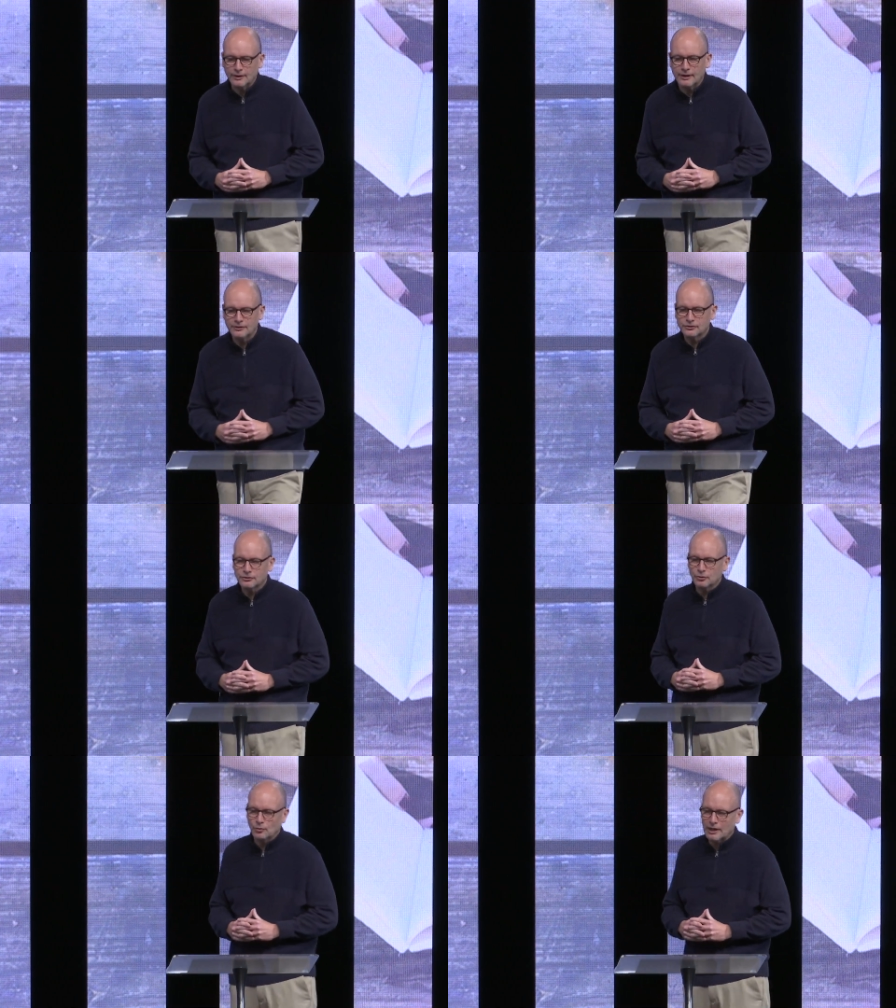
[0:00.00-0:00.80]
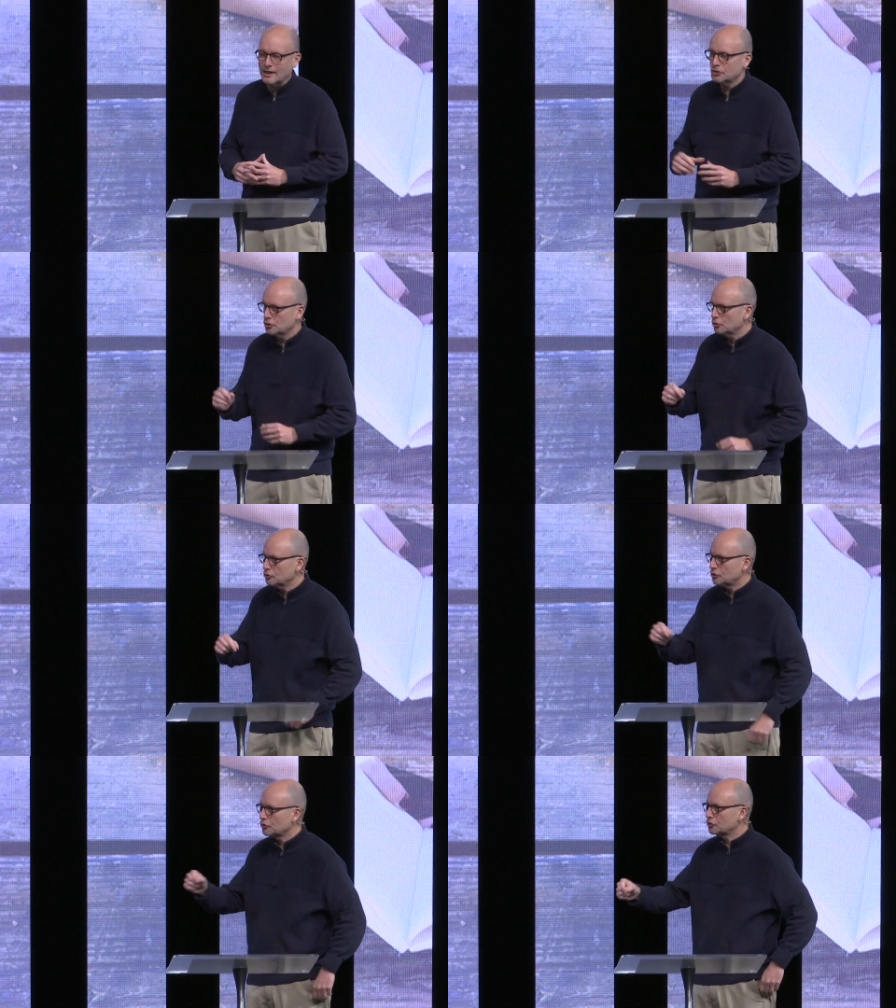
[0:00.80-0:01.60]
And it's true. When I
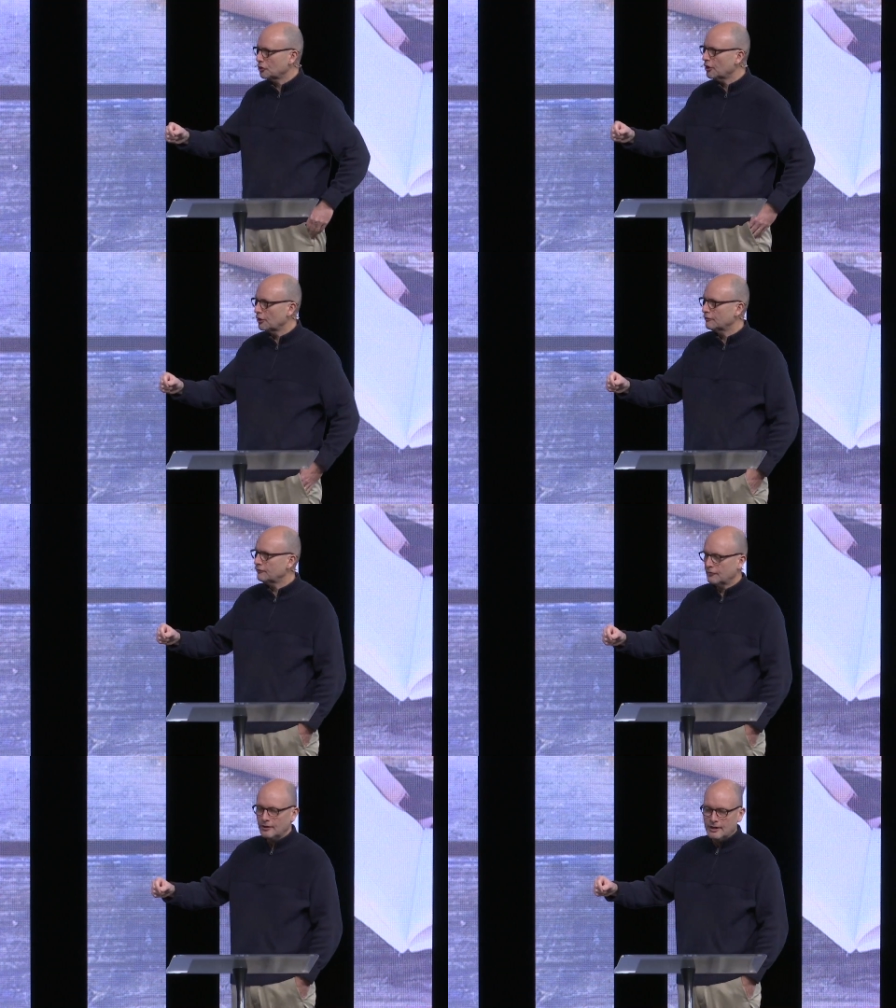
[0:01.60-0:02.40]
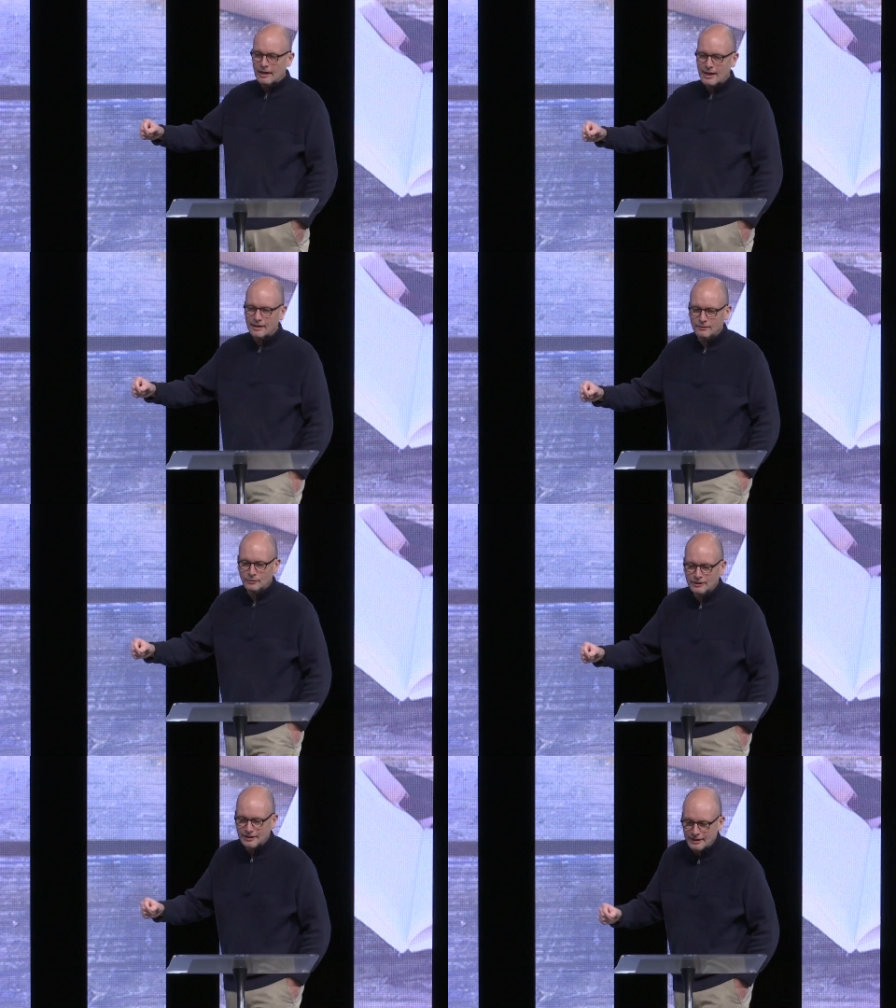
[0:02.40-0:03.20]
choose to serve, I
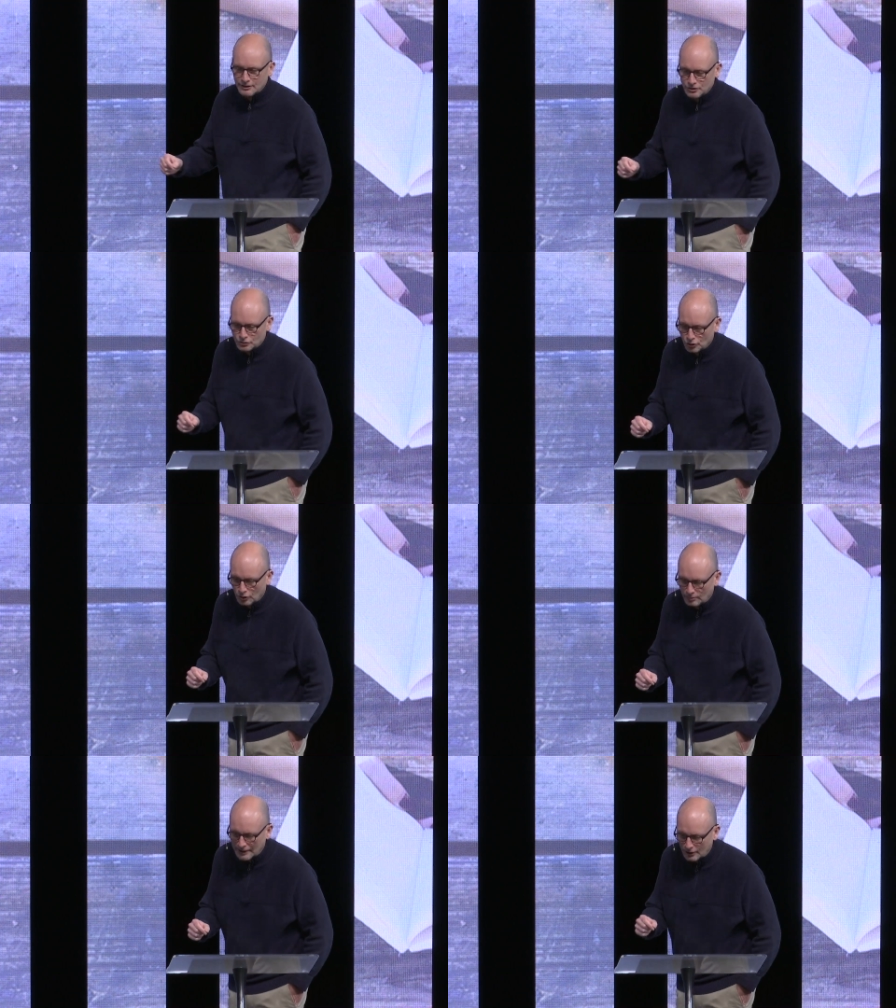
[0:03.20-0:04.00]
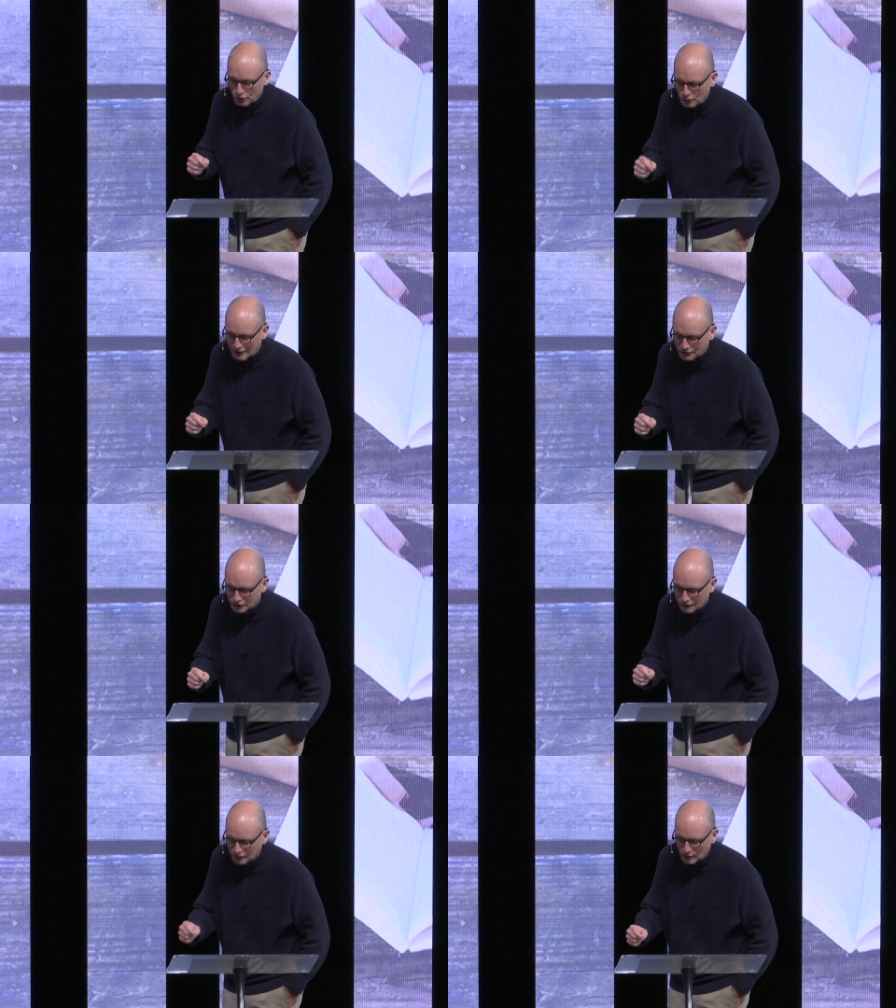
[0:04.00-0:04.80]
retain control about who I
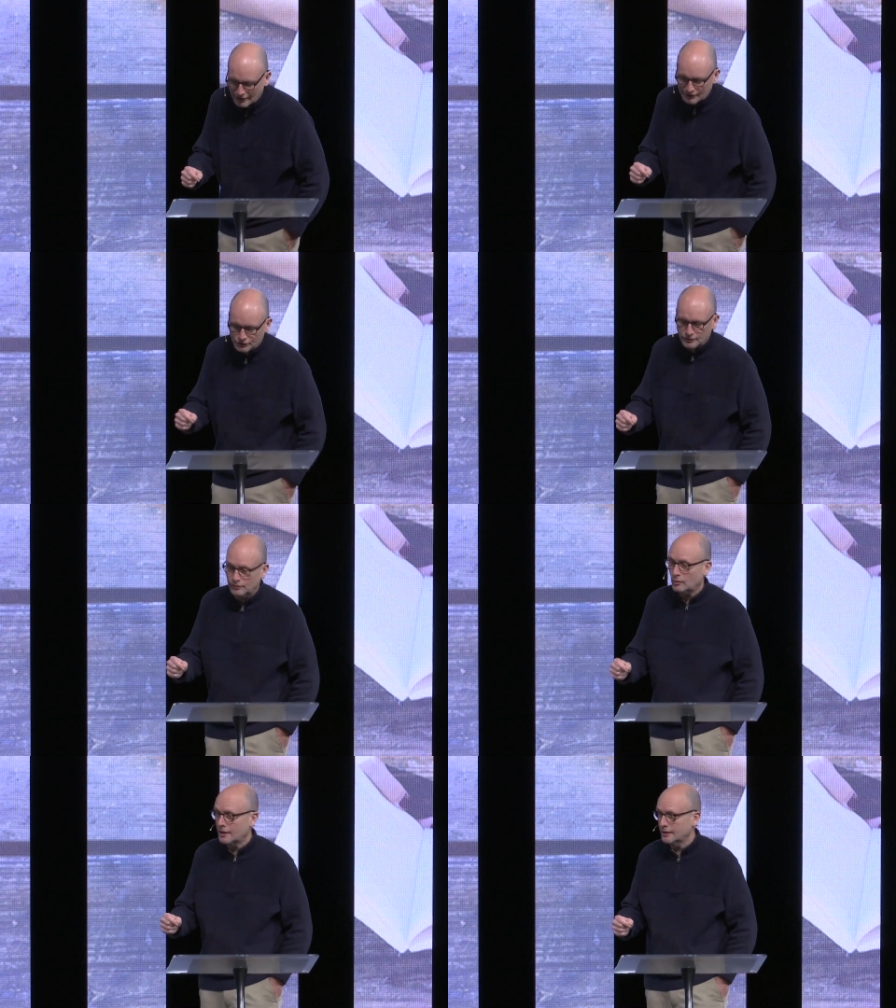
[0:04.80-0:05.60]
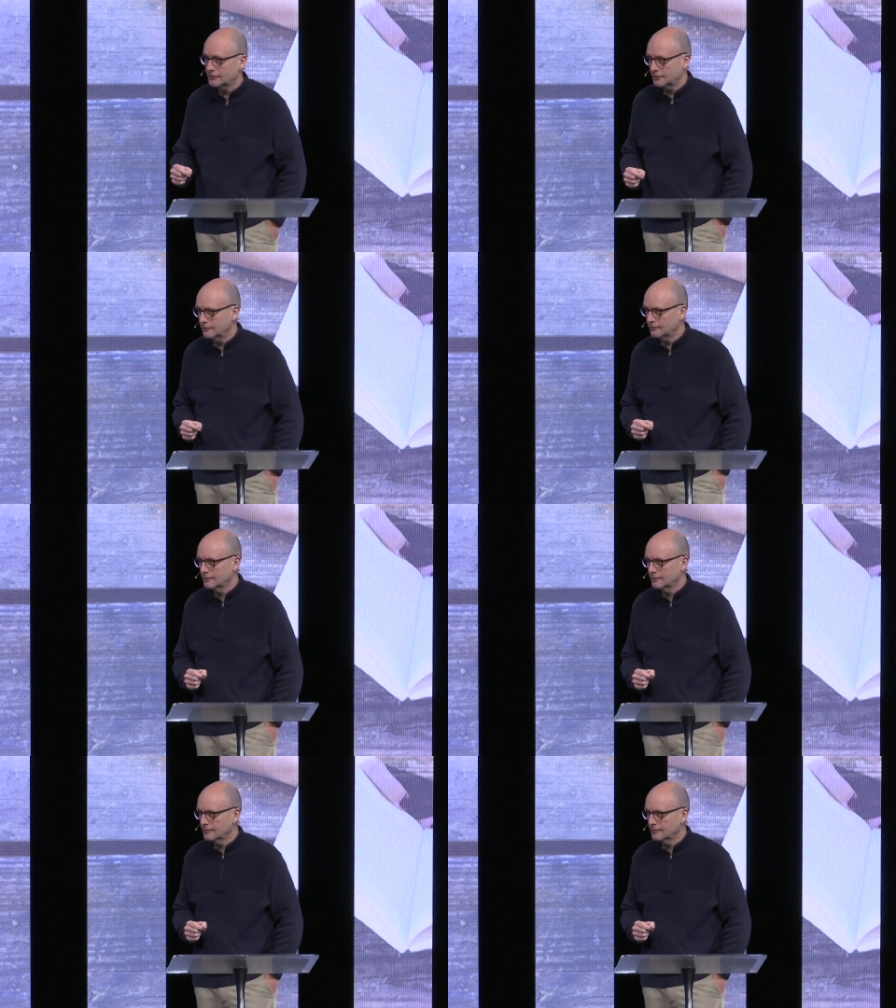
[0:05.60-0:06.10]
serve and when I serve and why I serve.